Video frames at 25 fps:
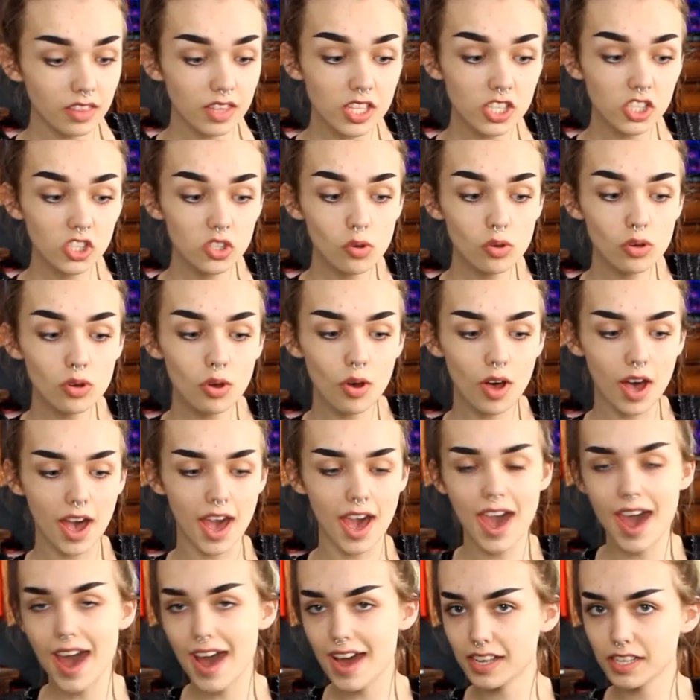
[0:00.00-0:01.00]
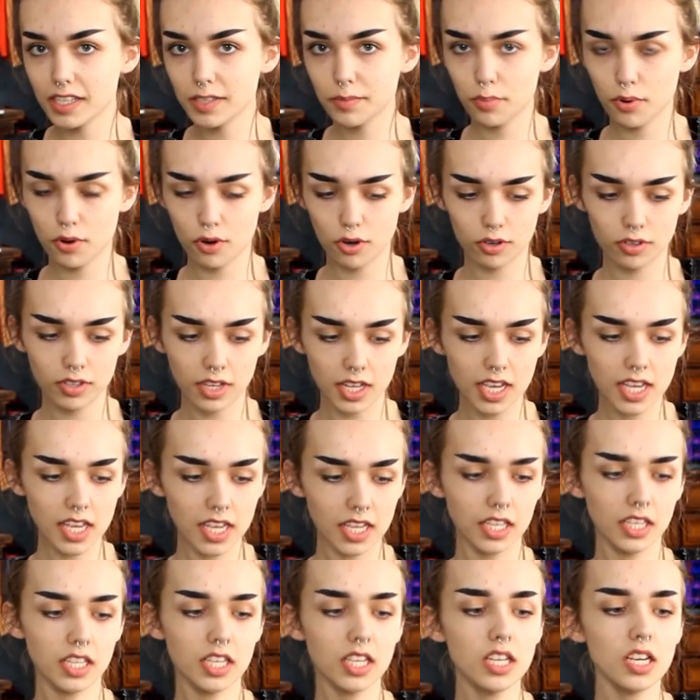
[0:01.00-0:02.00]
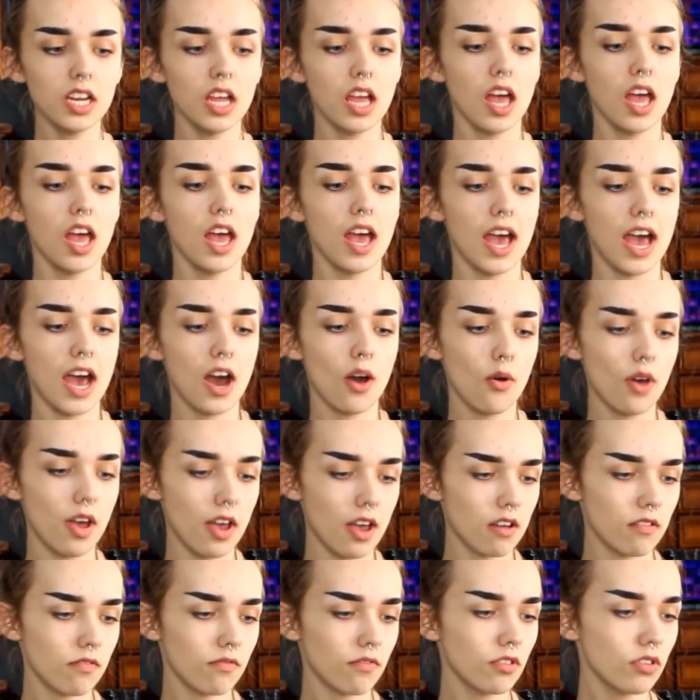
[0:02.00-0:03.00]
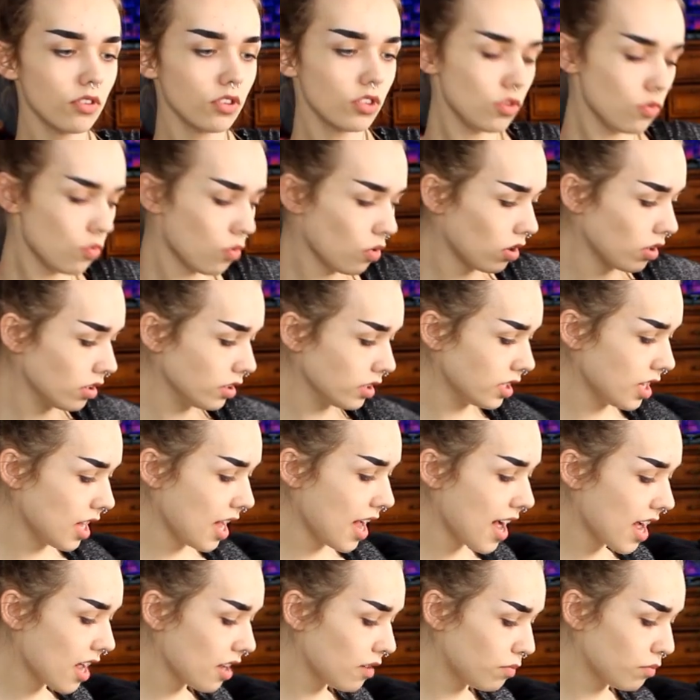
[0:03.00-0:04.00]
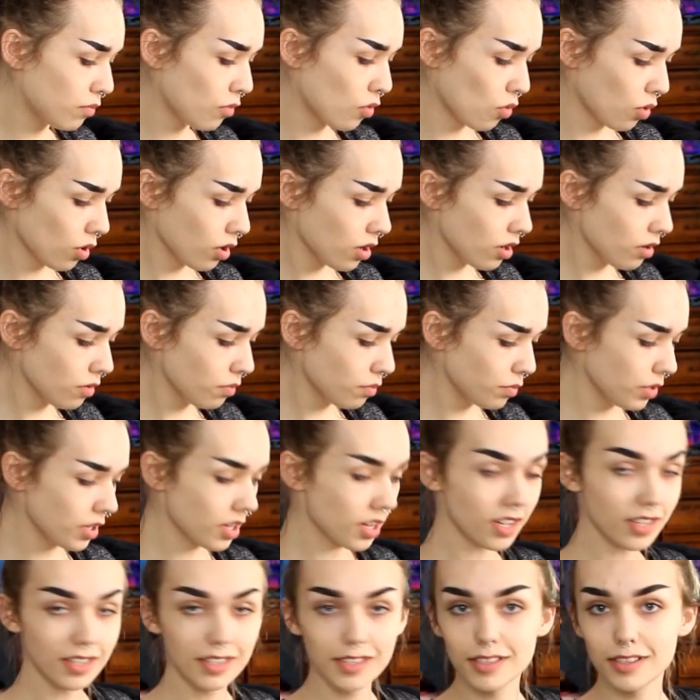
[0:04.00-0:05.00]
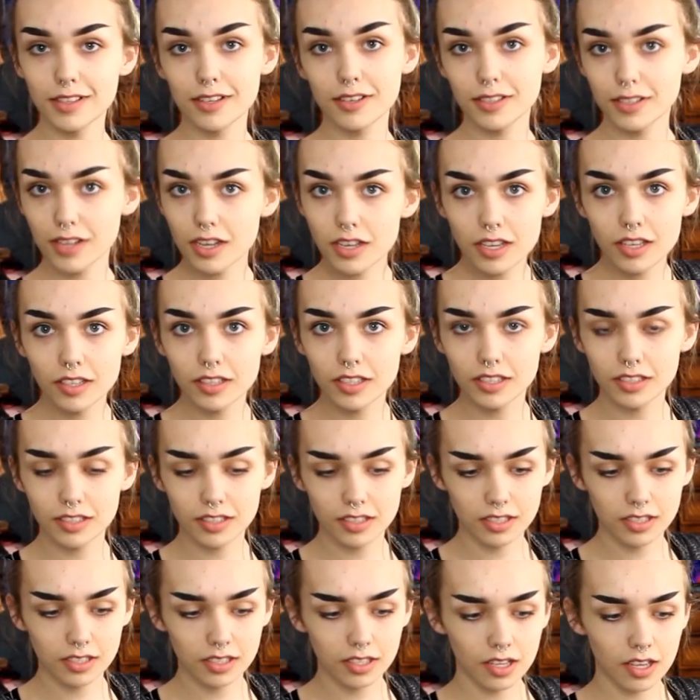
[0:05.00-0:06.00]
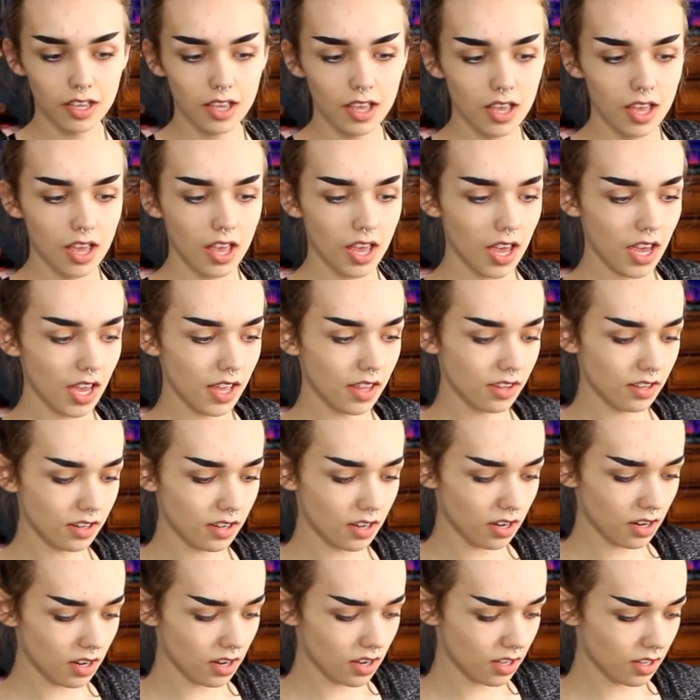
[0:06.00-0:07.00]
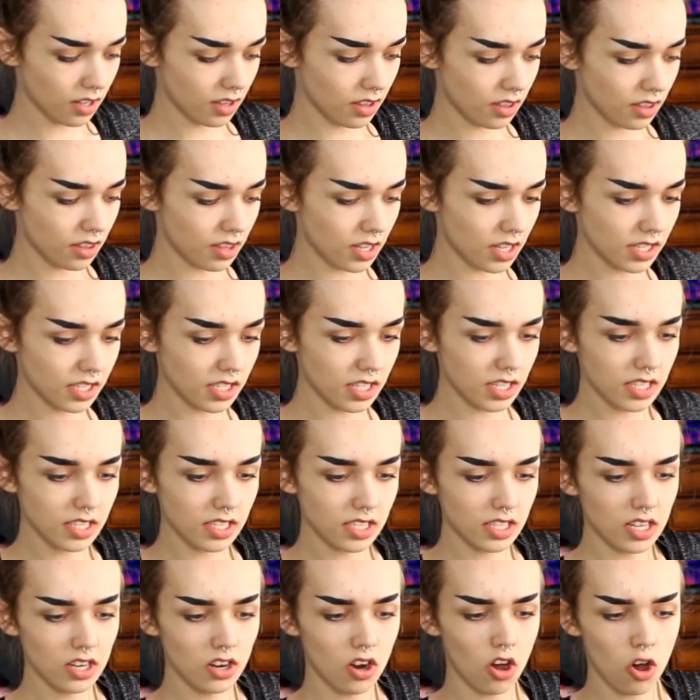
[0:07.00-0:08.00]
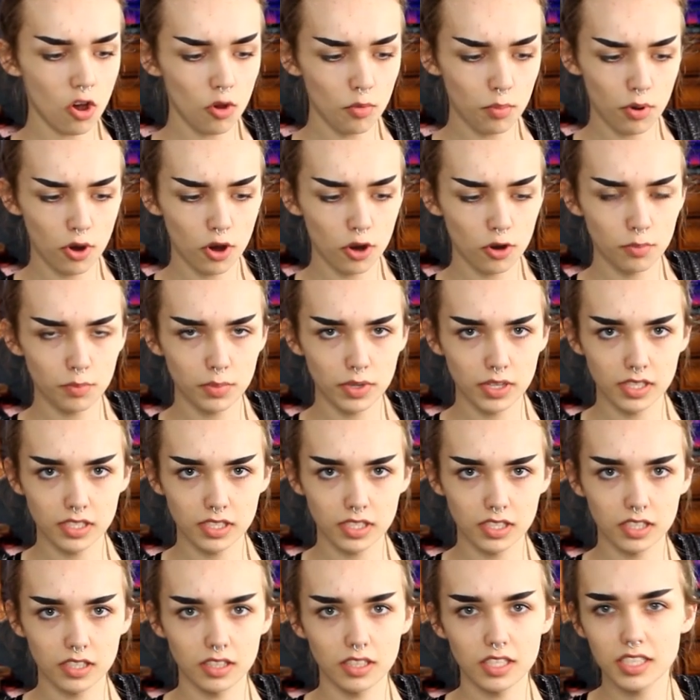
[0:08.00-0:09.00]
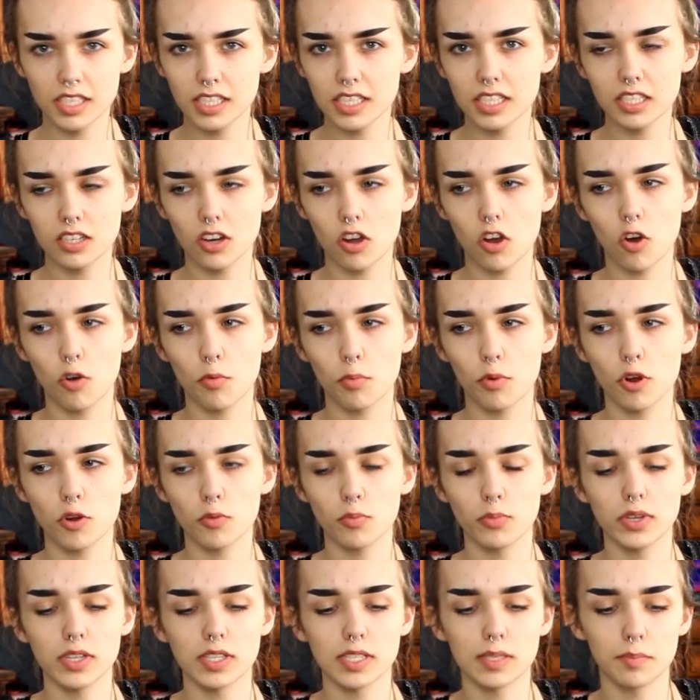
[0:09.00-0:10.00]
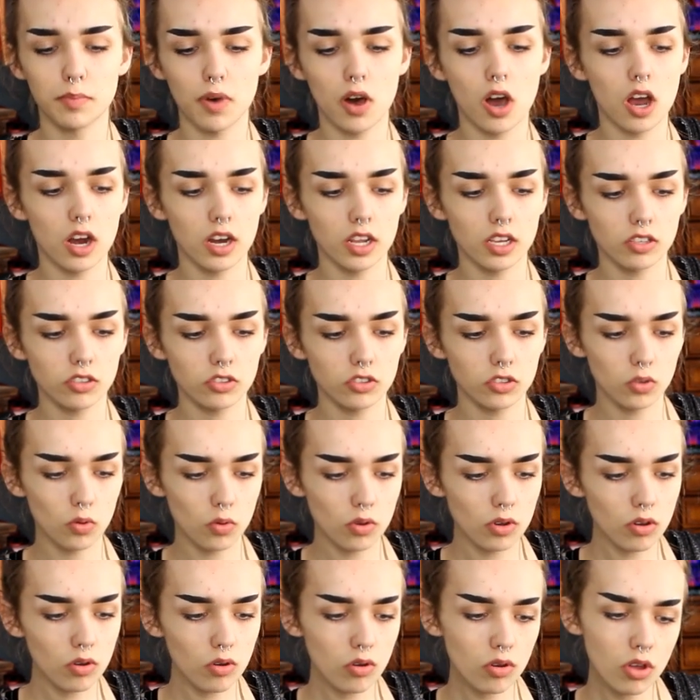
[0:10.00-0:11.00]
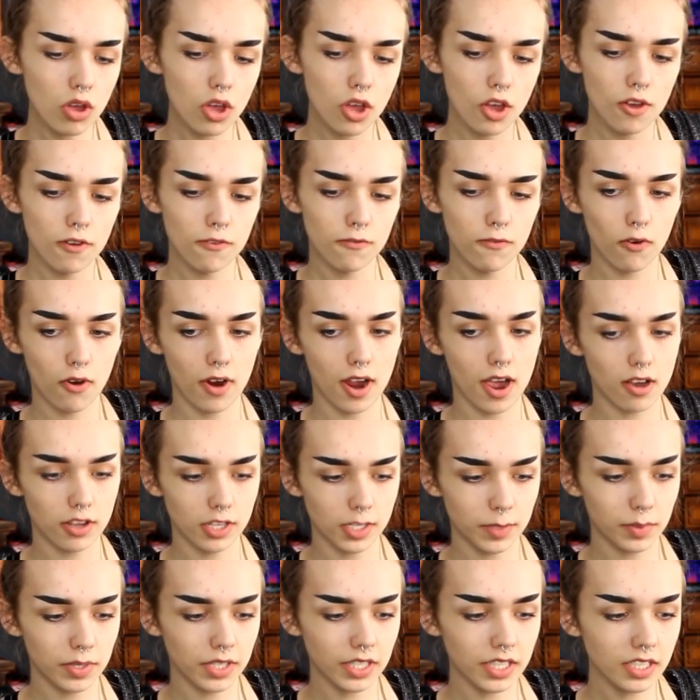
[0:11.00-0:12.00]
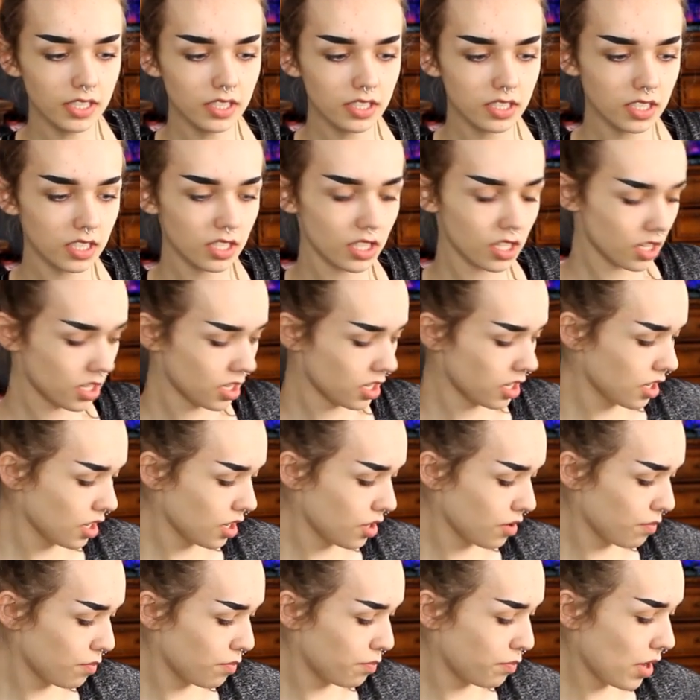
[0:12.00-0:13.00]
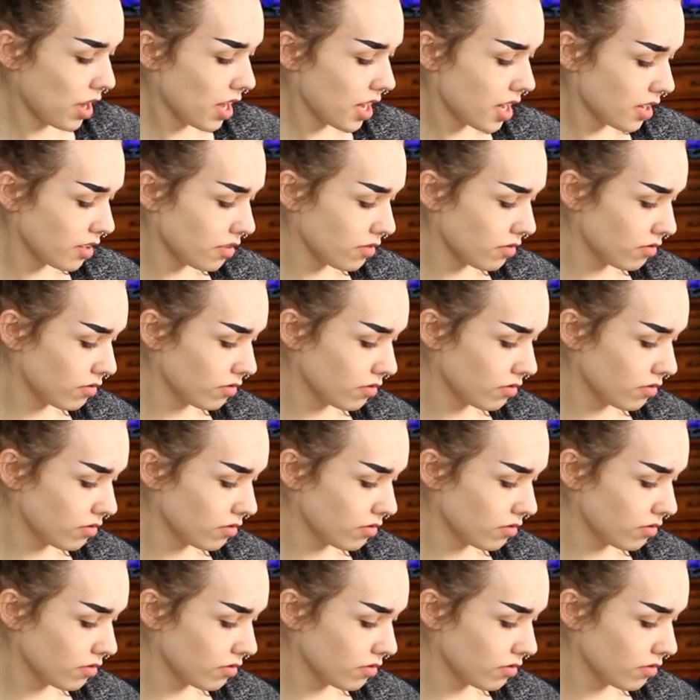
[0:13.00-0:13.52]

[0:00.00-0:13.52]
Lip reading: this soil has perlite in it. However, you want to add more because they're succulents. And this is an all-purpose potting soil for houseplants. But